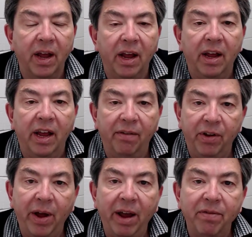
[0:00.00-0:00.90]
If you
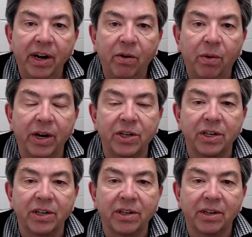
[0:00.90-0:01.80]
have any
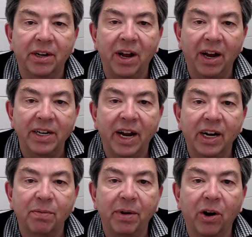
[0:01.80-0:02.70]
questions,
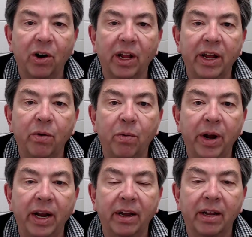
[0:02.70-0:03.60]
contact me early in the week